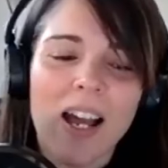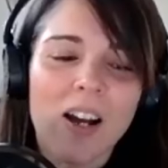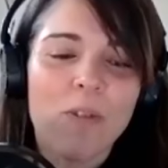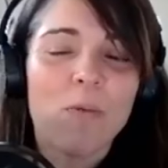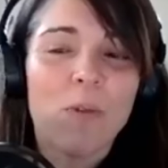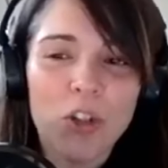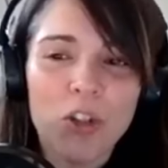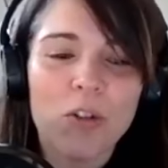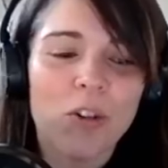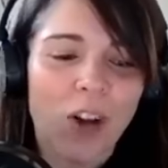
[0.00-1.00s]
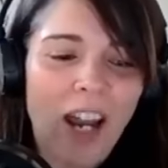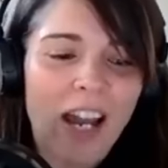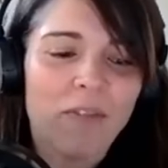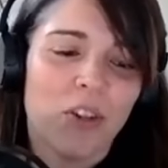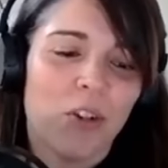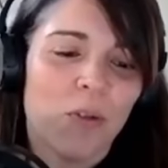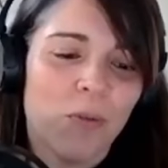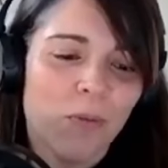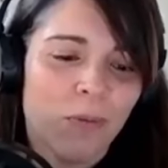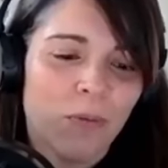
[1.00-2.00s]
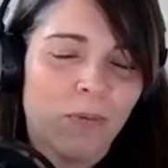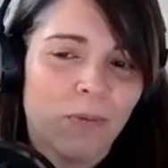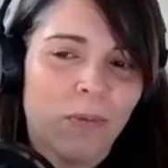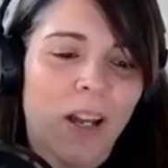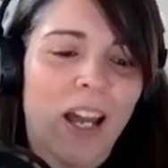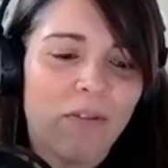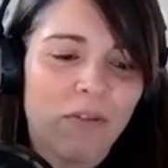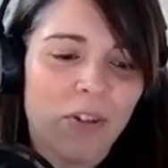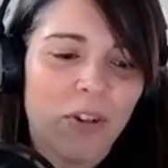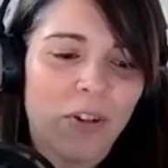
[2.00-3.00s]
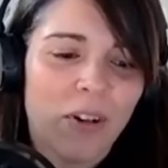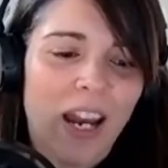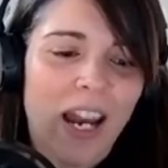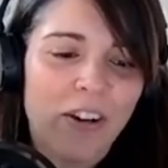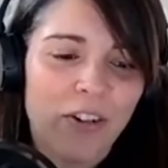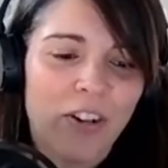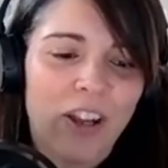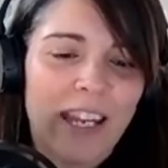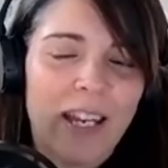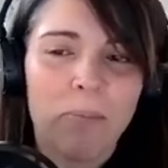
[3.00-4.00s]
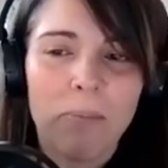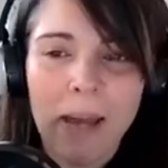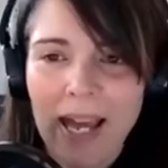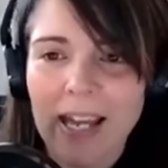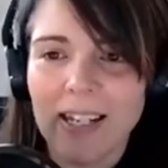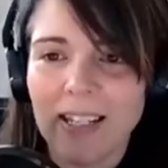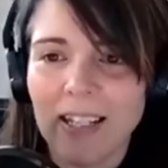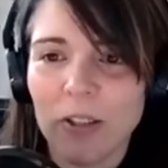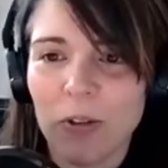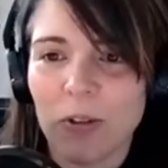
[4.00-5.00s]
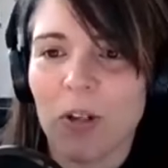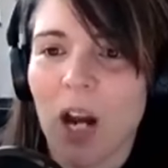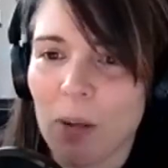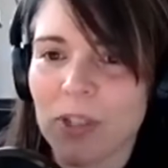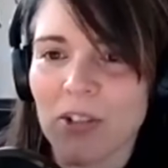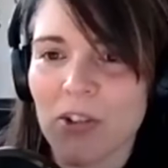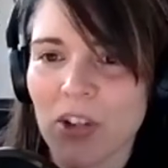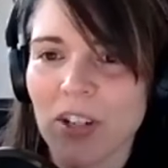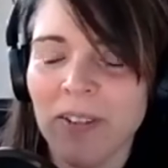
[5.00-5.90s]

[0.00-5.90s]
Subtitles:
would you, or have you ever entered a pet into a competition?